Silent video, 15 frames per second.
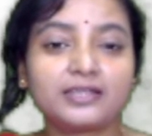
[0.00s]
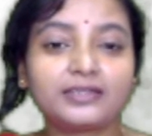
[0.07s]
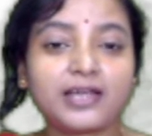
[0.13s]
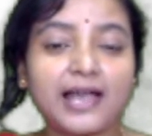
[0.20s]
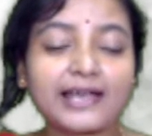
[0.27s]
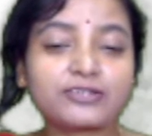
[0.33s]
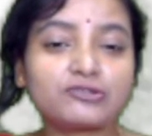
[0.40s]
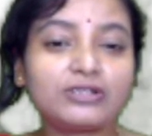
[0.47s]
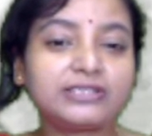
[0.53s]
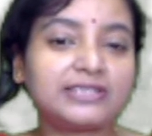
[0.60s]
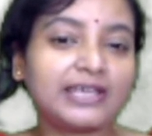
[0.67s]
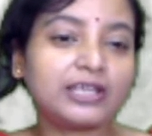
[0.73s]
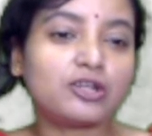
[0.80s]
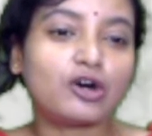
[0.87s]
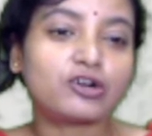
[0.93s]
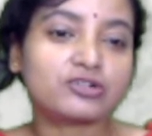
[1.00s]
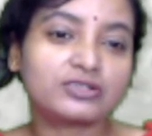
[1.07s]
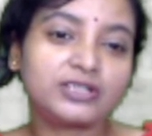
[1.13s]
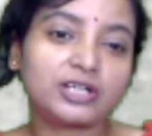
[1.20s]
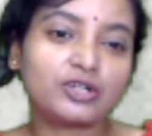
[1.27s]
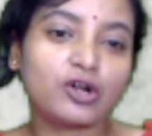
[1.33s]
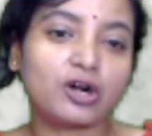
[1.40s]
Actually, they lost
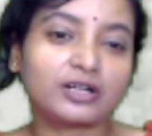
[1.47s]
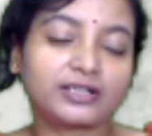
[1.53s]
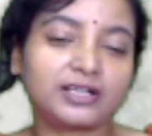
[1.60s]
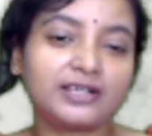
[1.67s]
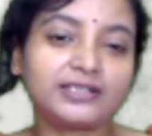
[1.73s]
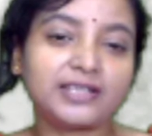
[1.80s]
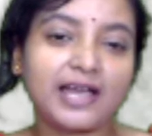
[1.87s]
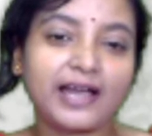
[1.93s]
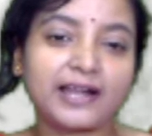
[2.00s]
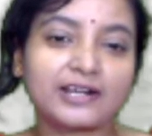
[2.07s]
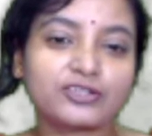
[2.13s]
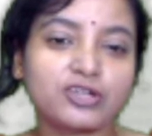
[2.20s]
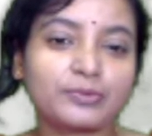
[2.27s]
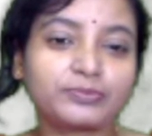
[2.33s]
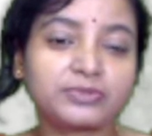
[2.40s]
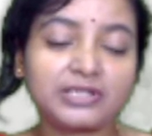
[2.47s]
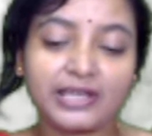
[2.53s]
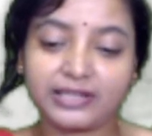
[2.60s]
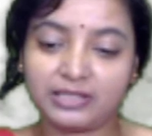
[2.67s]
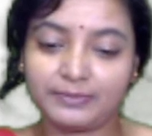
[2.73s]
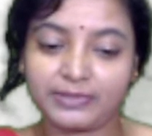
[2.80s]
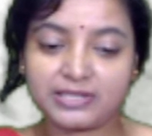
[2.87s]
their daughter in the hands of three
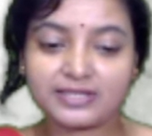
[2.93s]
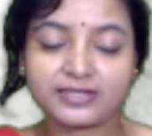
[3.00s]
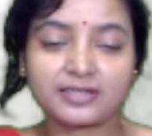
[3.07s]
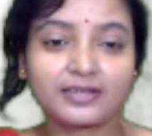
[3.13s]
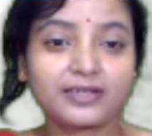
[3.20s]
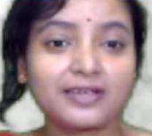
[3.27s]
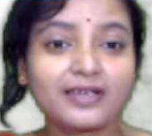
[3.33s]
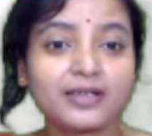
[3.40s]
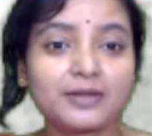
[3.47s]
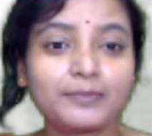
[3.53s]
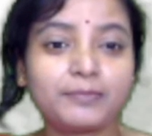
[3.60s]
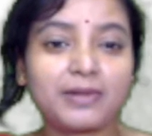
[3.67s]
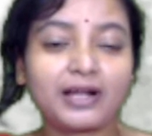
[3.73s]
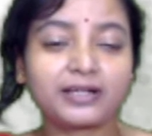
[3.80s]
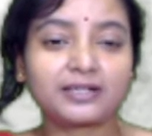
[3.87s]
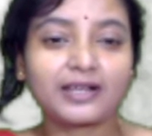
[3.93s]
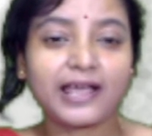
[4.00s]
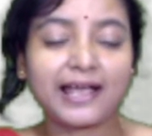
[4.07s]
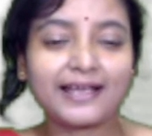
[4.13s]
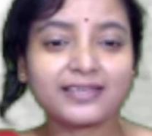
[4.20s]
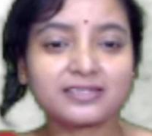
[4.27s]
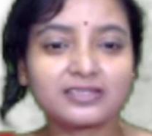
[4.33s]
enemies, but
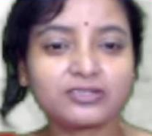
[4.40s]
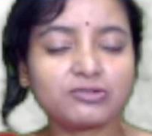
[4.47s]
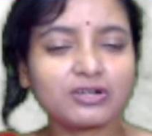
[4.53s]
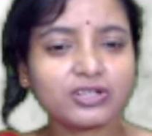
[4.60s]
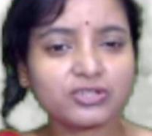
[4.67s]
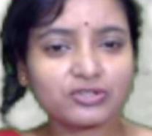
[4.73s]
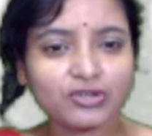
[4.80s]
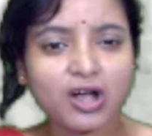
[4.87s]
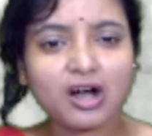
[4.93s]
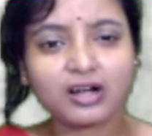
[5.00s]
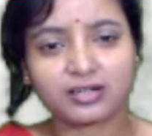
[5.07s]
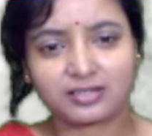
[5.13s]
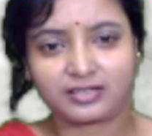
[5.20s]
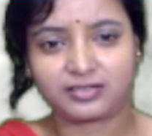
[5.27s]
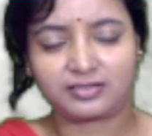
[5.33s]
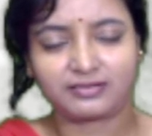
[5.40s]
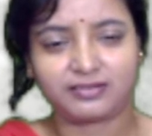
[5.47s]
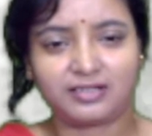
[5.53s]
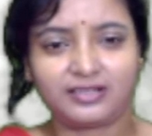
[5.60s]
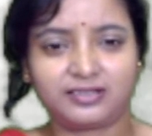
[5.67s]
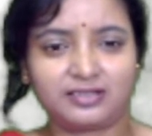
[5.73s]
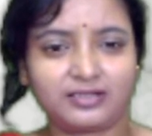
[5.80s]
as they were shocked
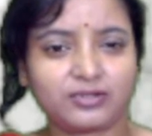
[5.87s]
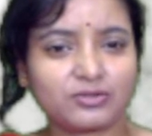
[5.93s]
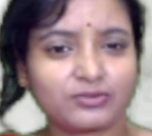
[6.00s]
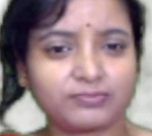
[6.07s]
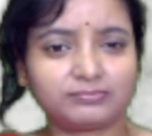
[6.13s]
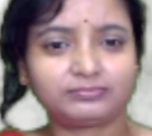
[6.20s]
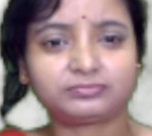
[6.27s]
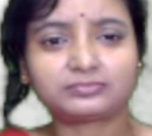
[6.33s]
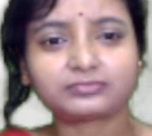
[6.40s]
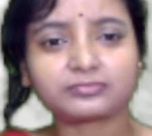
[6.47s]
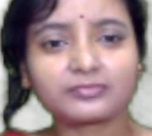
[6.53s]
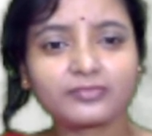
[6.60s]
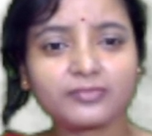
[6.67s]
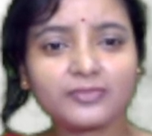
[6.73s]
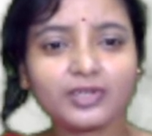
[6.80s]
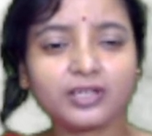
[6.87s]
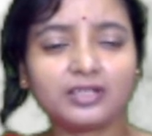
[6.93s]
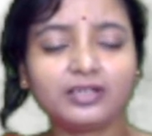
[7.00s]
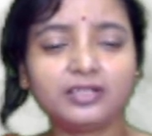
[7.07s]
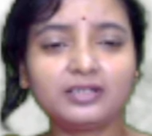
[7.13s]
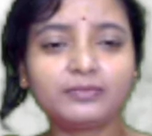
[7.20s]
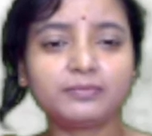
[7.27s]
and
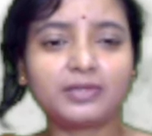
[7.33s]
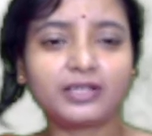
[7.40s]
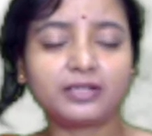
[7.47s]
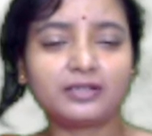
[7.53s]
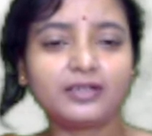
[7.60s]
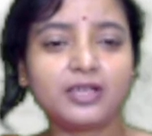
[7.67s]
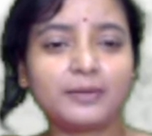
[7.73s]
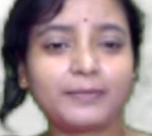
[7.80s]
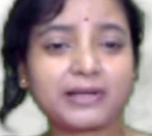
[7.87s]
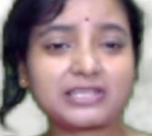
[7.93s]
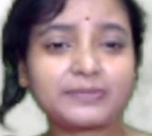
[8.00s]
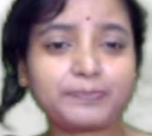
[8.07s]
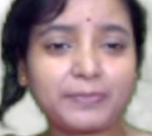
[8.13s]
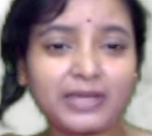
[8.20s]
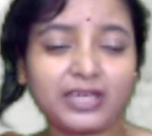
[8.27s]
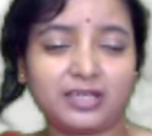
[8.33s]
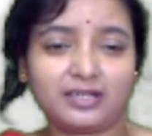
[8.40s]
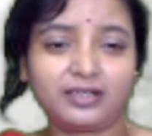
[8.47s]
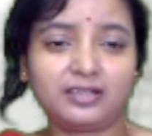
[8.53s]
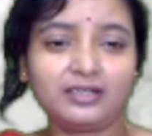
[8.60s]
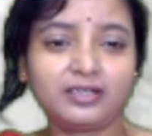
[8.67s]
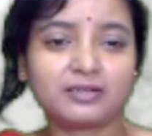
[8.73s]
in very much
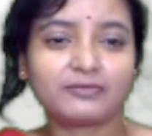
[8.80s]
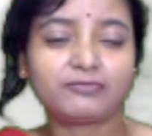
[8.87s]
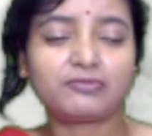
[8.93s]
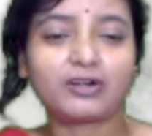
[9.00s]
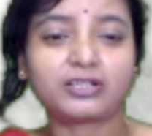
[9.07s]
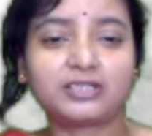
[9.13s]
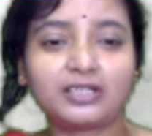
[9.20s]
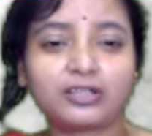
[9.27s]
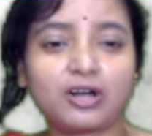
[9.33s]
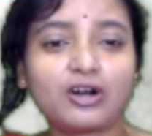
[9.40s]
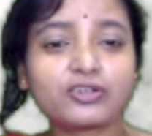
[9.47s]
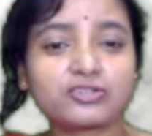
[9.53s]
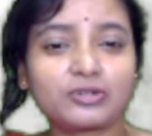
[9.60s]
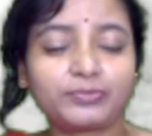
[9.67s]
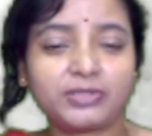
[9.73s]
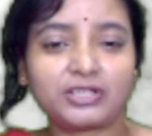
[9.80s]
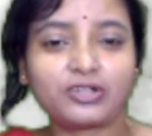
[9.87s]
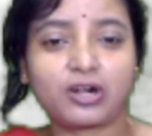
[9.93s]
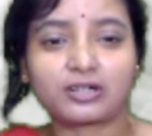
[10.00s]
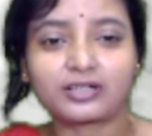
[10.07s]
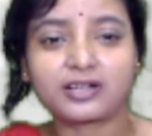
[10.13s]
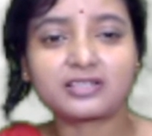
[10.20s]
pain for the loss of their
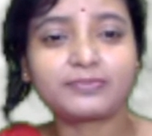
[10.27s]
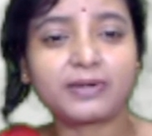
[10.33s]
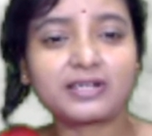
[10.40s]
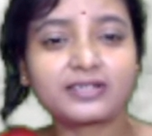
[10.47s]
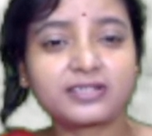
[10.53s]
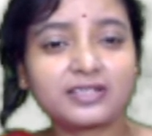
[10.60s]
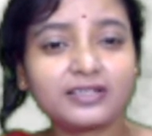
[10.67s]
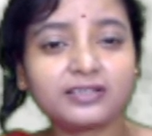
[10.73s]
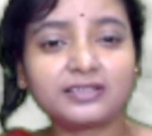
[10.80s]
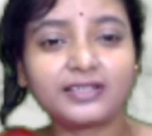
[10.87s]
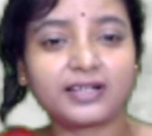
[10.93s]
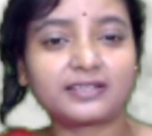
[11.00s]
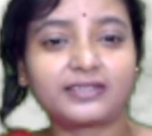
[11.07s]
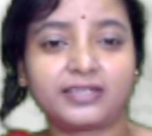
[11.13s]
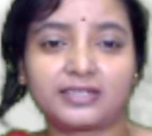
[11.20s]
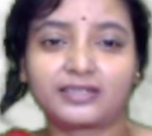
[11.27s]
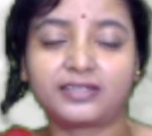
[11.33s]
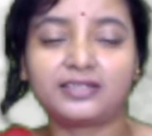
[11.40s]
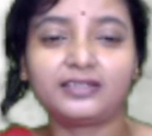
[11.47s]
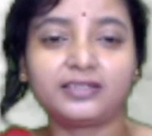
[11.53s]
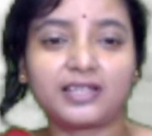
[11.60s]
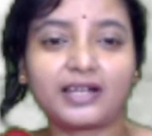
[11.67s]
daughters, but still they are
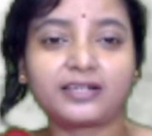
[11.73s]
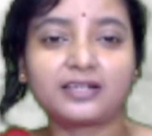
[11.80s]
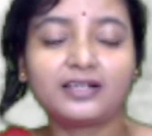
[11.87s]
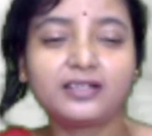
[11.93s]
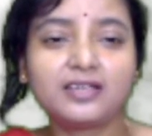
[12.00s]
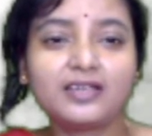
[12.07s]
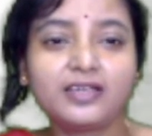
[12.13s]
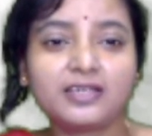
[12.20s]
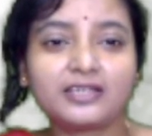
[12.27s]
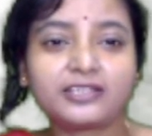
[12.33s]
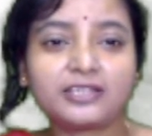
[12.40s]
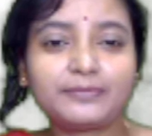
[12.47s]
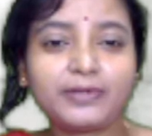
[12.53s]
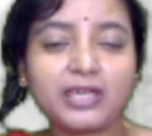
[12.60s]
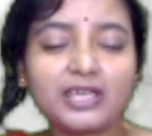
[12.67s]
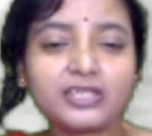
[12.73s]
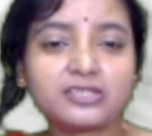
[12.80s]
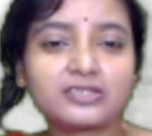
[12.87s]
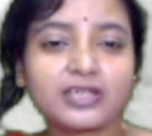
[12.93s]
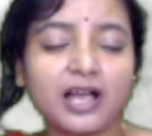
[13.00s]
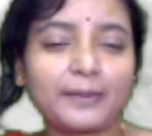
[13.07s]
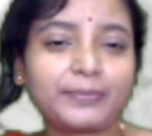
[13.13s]
thinking that
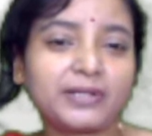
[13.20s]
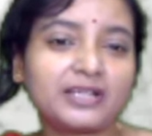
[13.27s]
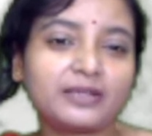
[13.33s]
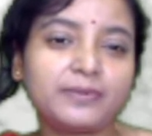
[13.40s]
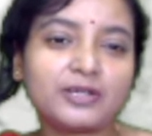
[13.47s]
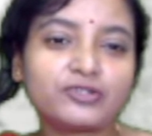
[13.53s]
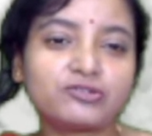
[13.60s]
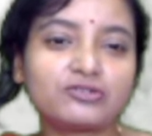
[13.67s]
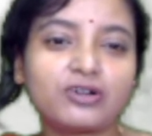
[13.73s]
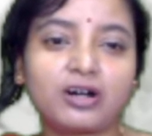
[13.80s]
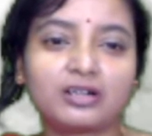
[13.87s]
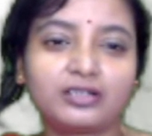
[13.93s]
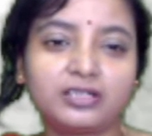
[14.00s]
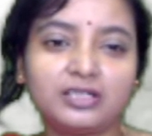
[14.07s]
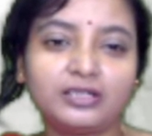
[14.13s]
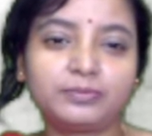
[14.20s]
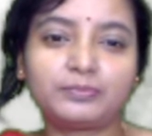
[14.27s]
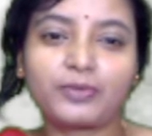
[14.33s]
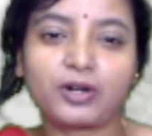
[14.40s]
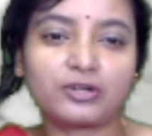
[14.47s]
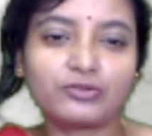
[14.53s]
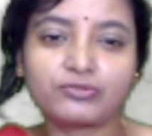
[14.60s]
revenge, after revenge, we only
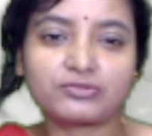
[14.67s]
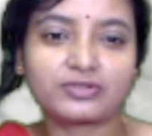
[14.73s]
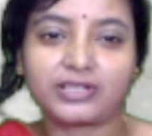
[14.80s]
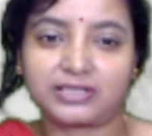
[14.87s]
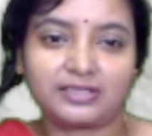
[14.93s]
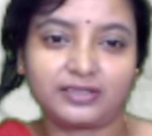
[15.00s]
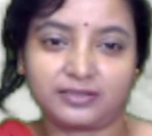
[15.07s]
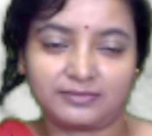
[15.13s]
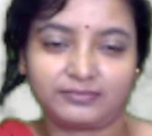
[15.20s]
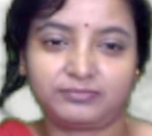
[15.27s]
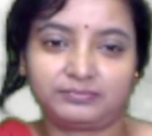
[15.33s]
produce nothing.